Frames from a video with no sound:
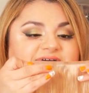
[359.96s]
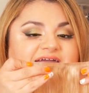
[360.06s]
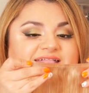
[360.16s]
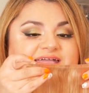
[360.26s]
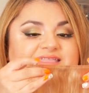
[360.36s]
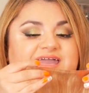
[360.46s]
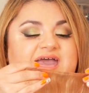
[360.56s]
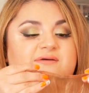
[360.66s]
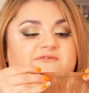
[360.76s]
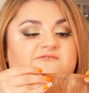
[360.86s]
is the fact
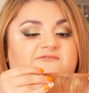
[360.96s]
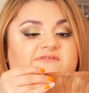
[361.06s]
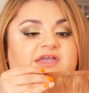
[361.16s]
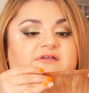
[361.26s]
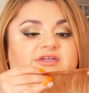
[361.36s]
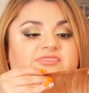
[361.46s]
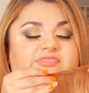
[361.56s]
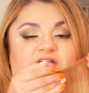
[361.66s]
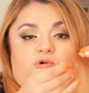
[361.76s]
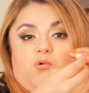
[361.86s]
that they have a
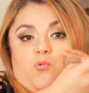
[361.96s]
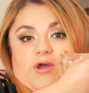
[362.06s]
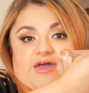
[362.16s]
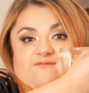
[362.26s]
very thin